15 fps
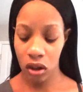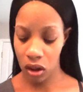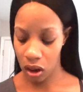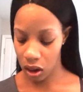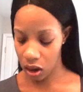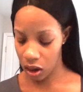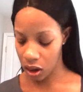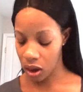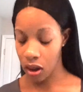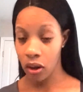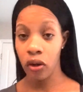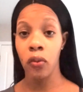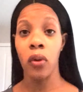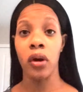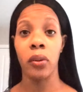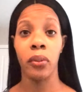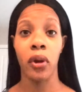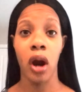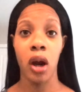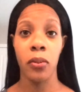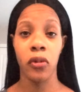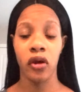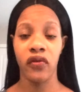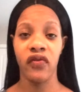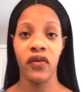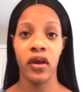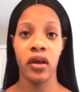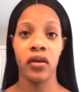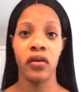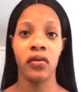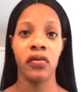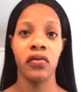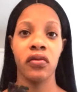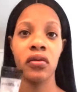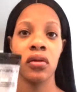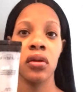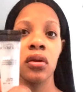And you want to prime your face